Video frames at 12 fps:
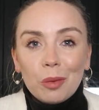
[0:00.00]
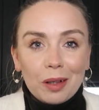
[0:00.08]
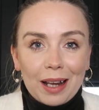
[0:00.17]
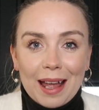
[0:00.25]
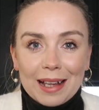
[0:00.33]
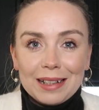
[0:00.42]

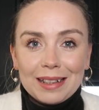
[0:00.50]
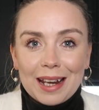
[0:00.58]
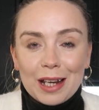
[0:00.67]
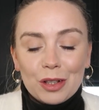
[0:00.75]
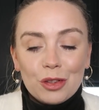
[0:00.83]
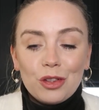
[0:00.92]
we'll head
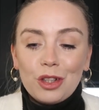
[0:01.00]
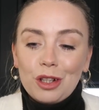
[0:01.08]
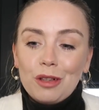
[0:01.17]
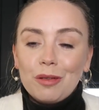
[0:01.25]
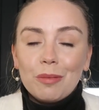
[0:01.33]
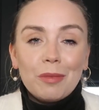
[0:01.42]

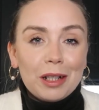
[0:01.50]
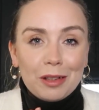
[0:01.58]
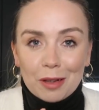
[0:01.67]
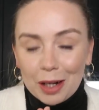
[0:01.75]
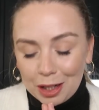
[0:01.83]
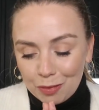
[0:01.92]
into my
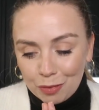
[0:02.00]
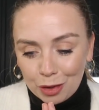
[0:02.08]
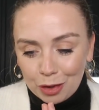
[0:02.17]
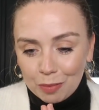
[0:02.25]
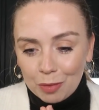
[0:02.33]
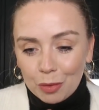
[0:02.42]
dining
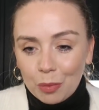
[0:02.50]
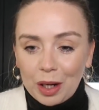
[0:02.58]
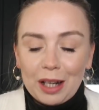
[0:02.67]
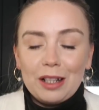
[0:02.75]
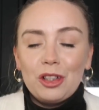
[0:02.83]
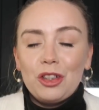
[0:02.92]
room,
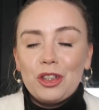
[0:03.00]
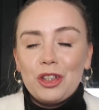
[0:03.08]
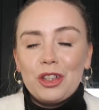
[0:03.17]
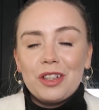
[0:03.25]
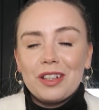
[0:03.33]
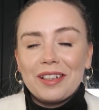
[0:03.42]

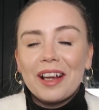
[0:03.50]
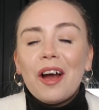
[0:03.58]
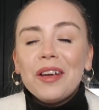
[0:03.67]
which,